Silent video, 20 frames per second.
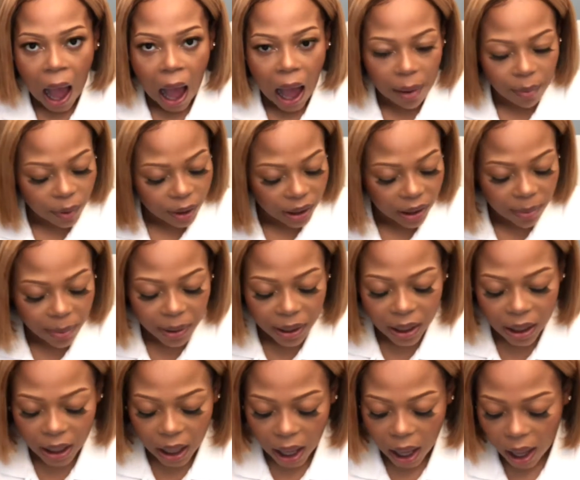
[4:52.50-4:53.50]
i'm gonna
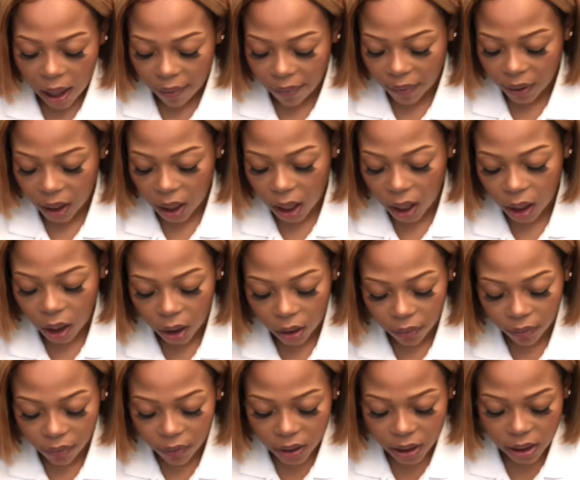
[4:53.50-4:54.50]
be having a lot
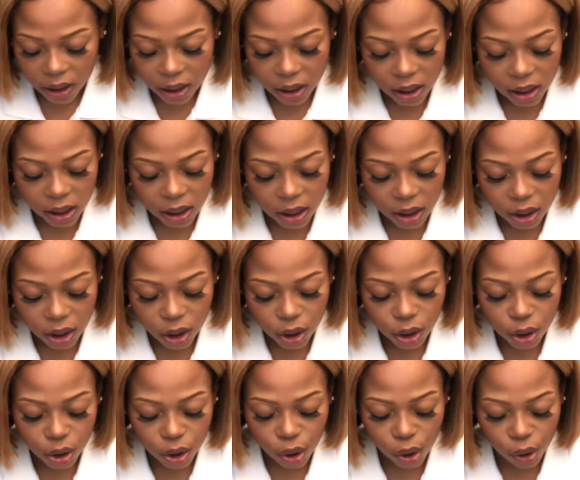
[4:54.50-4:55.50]
of visitors
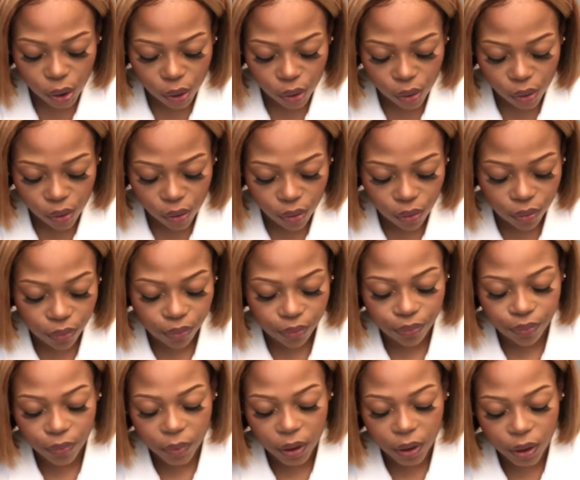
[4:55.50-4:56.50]
so
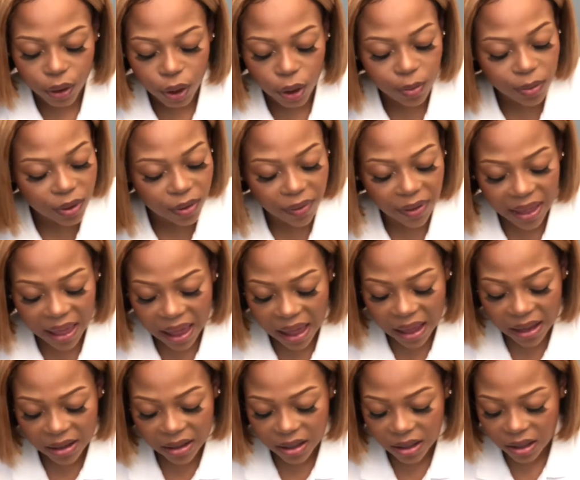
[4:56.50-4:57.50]
in terms of
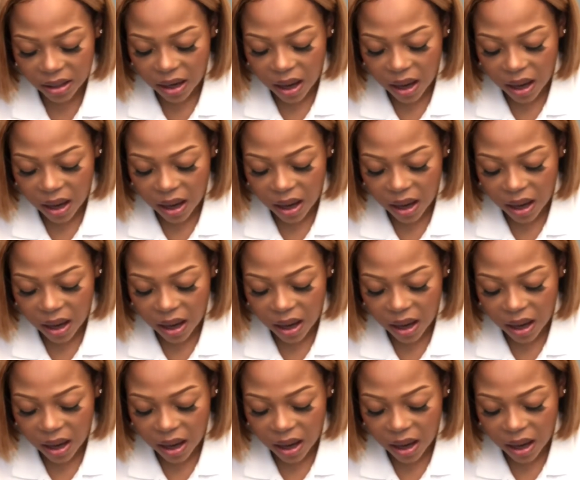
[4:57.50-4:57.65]
that